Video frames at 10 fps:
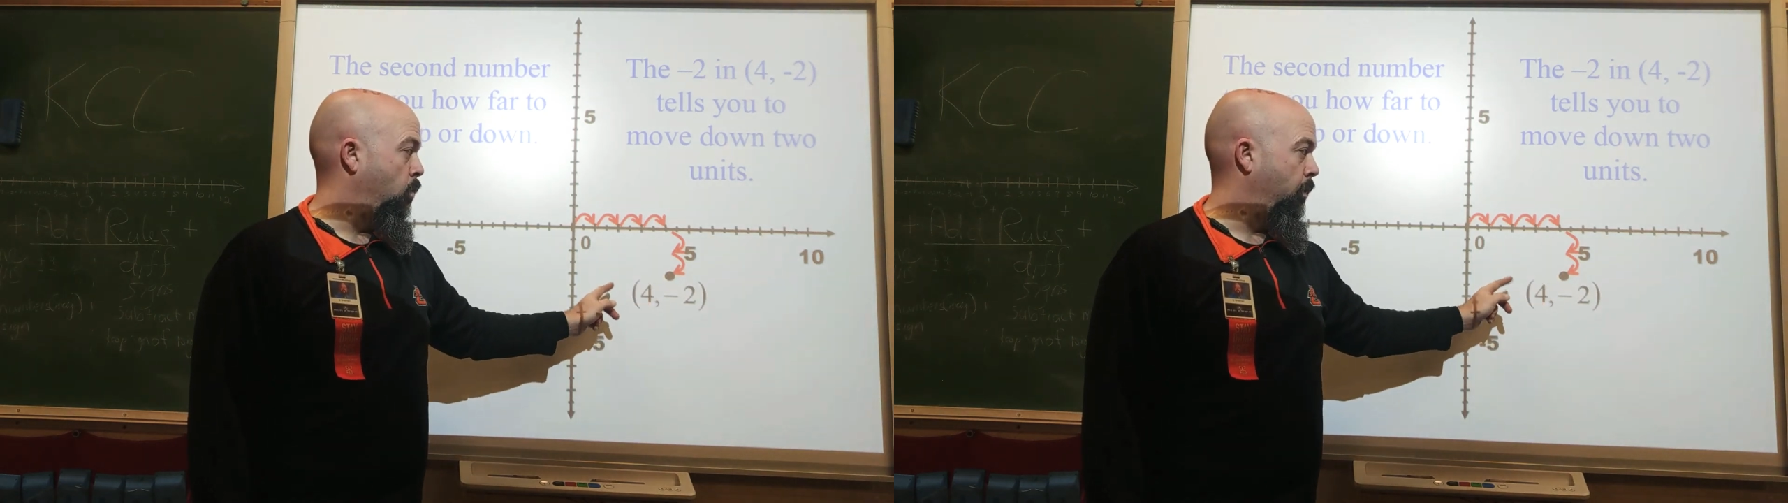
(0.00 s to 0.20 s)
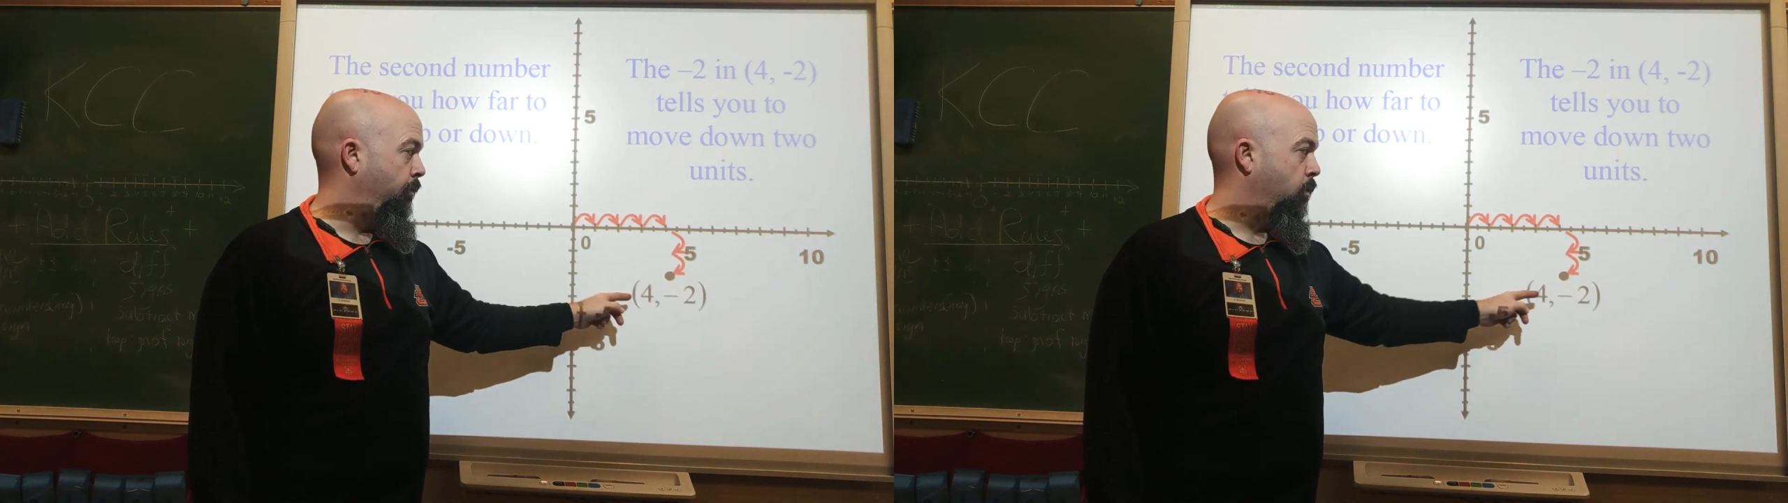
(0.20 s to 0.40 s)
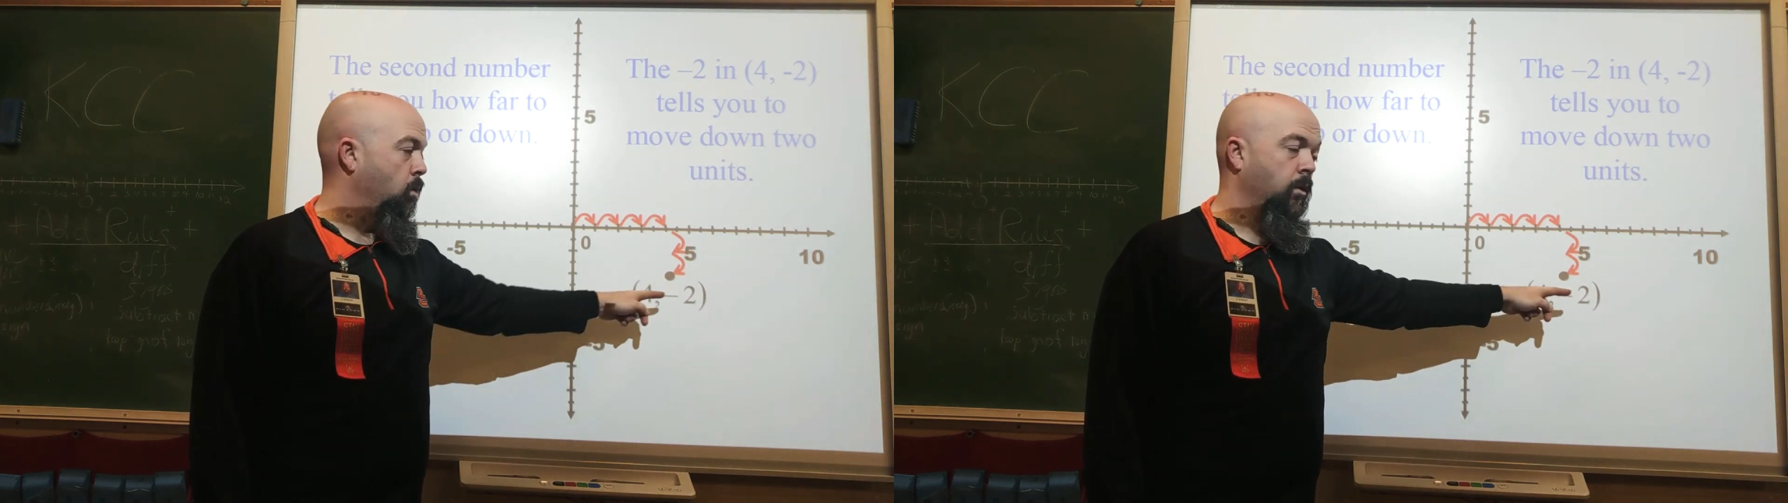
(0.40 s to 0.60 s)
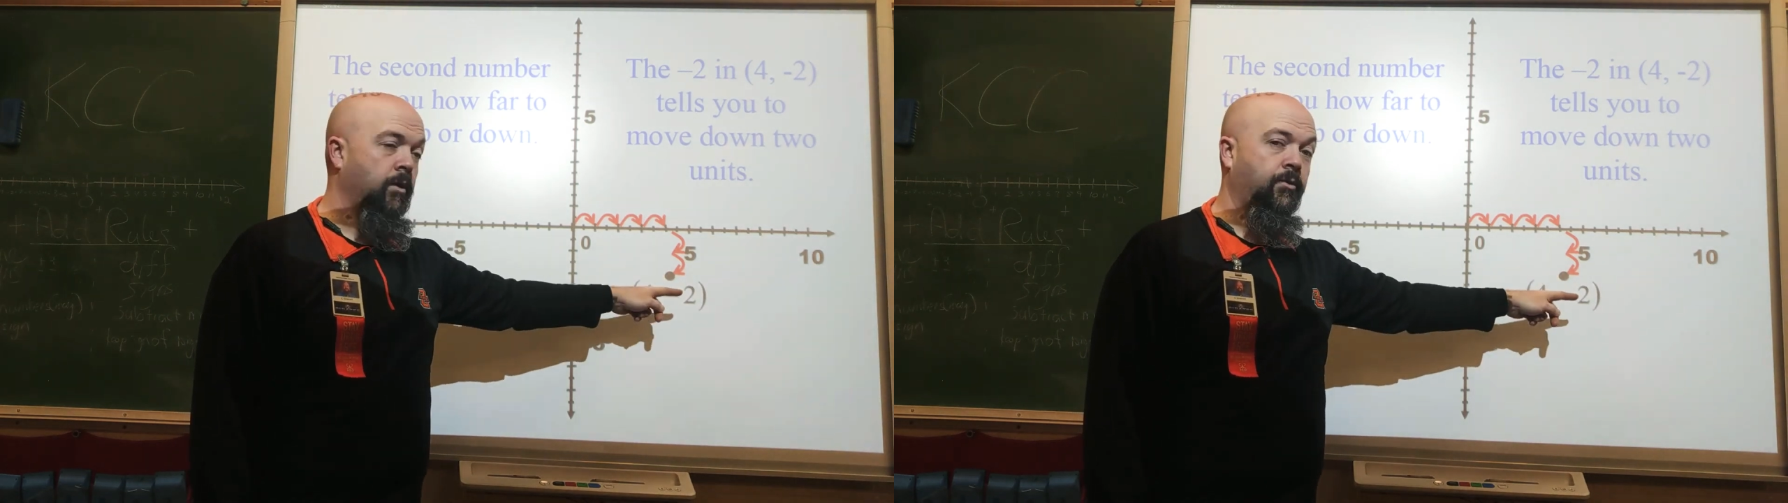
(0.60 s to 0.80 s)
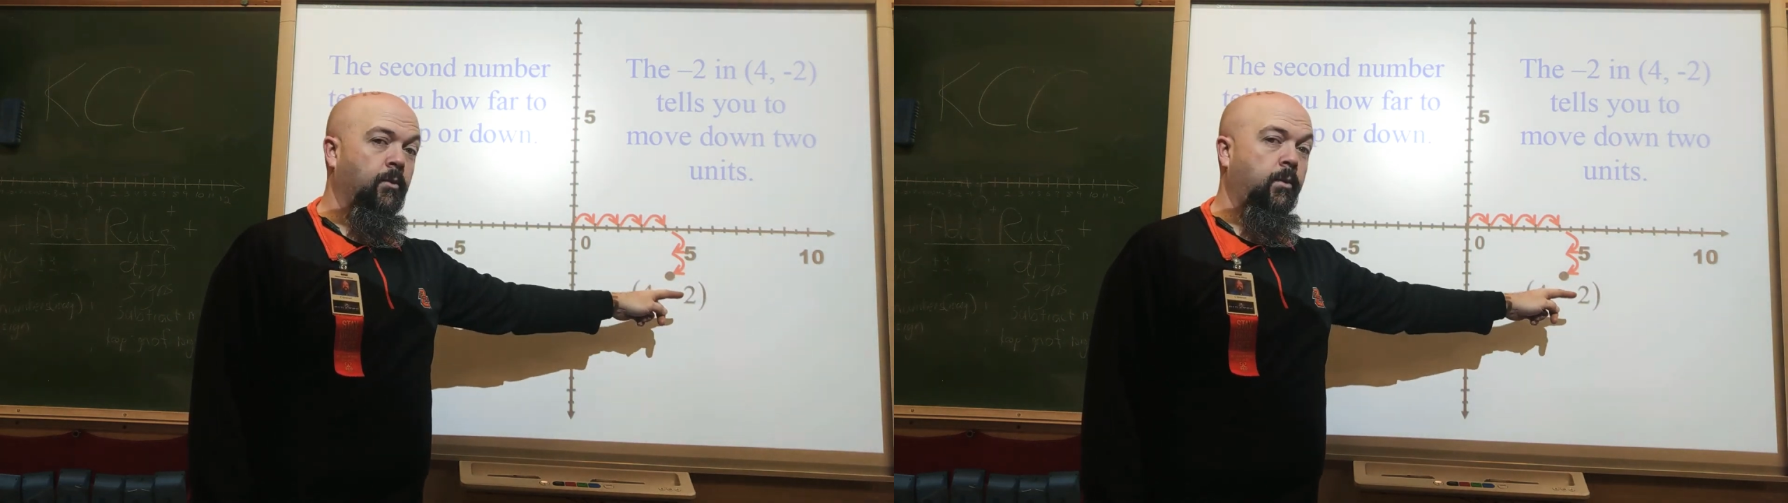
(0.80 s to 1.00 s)
with the
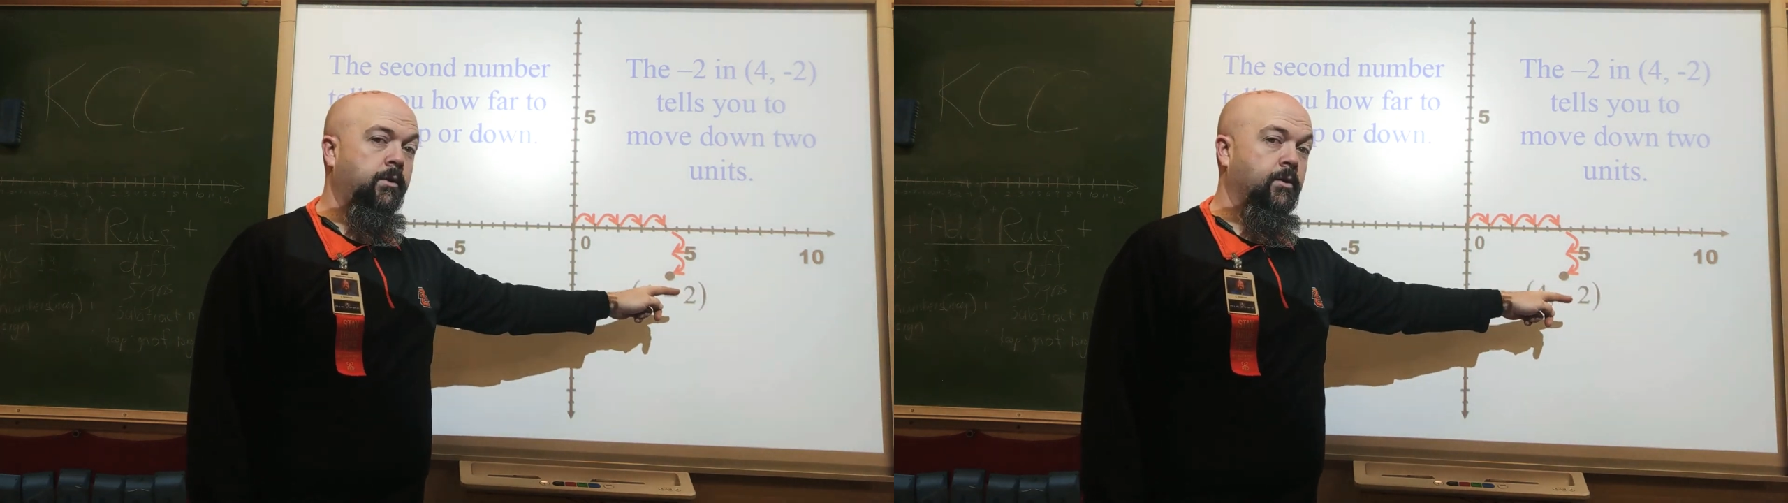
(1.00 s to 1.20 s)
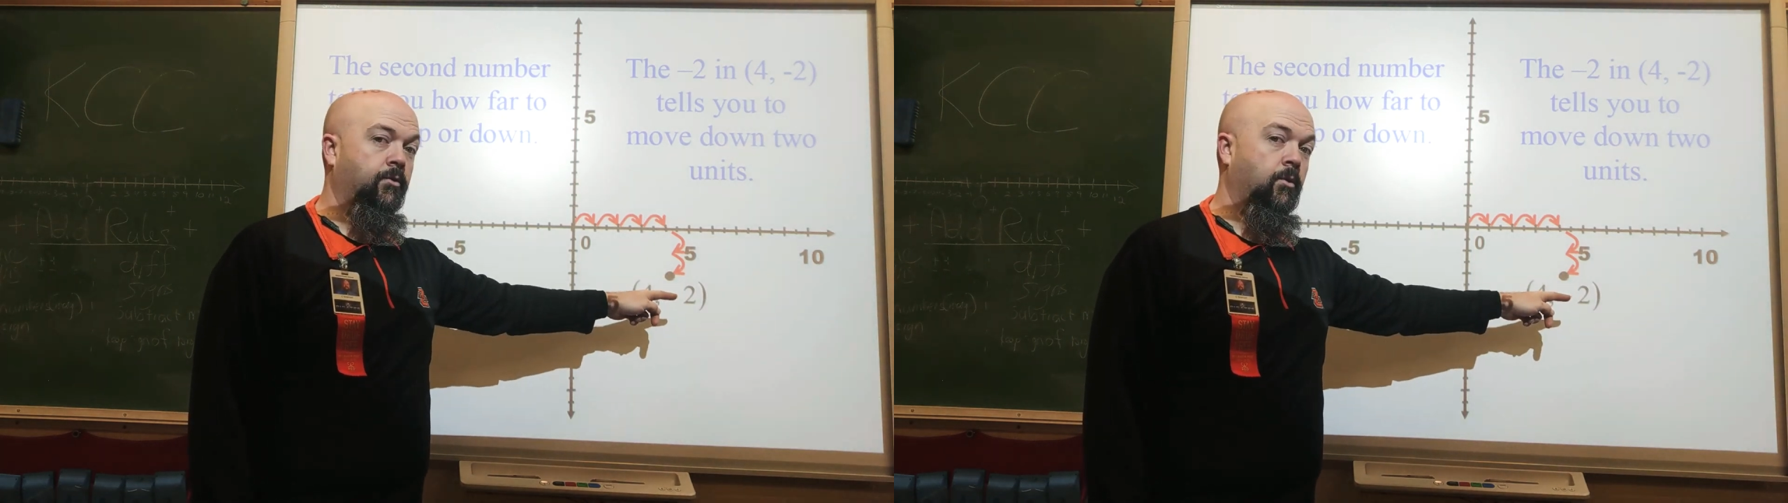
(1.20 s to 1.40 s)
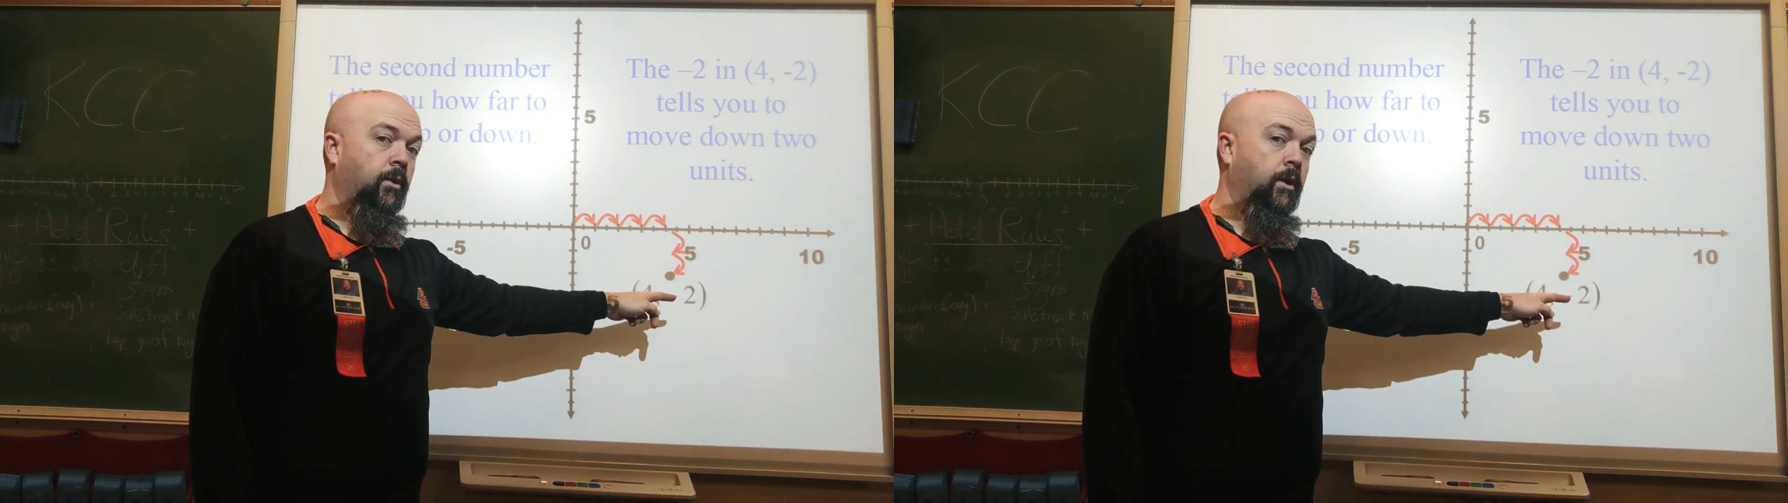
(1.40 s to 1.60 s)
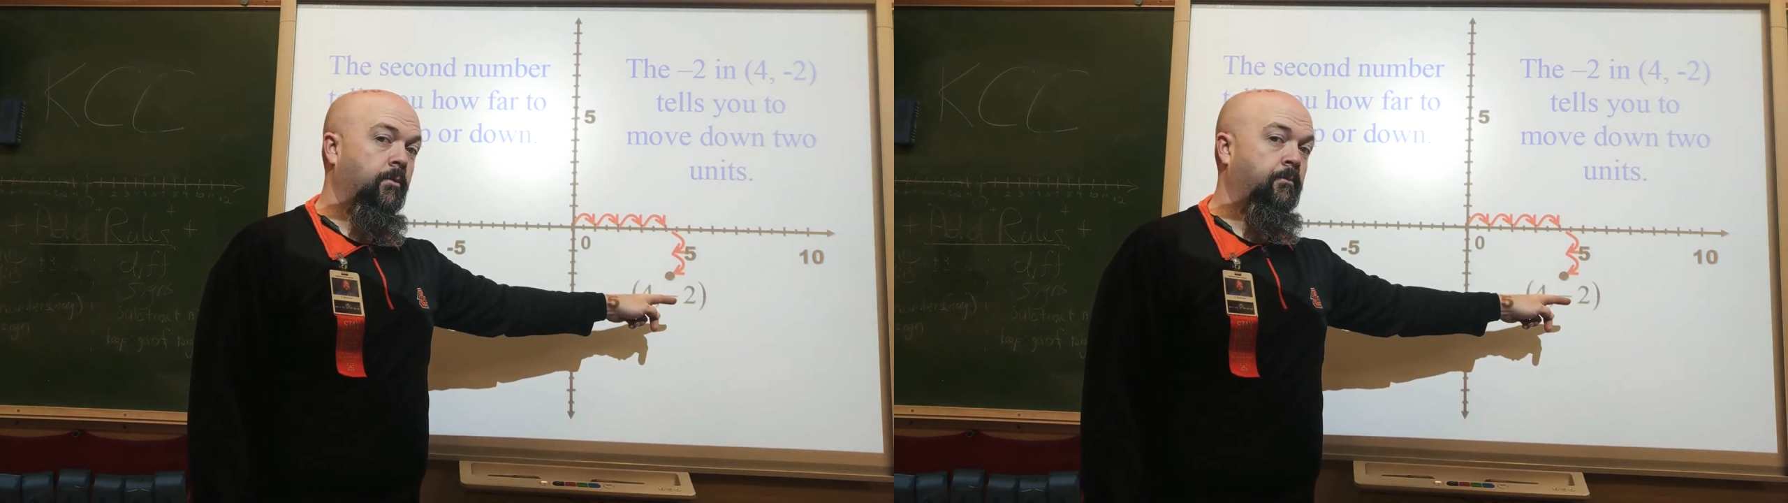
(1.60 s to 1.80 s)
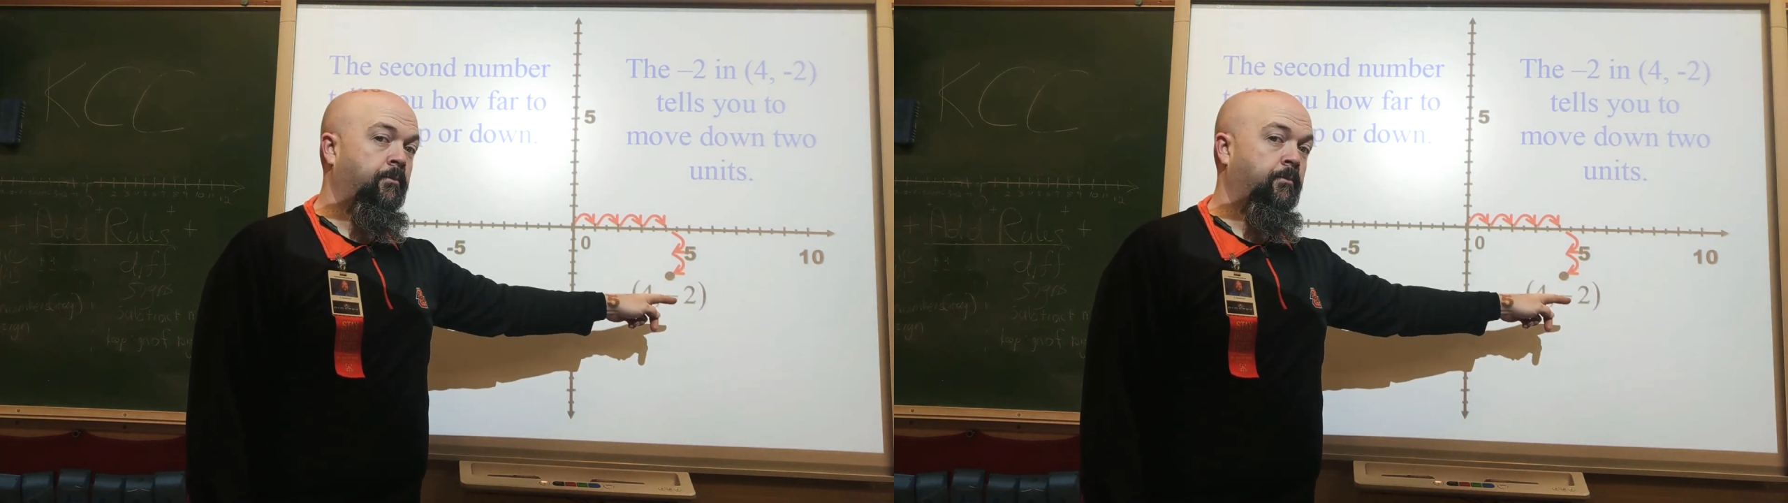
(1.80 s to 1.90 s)
coordinates that we just located.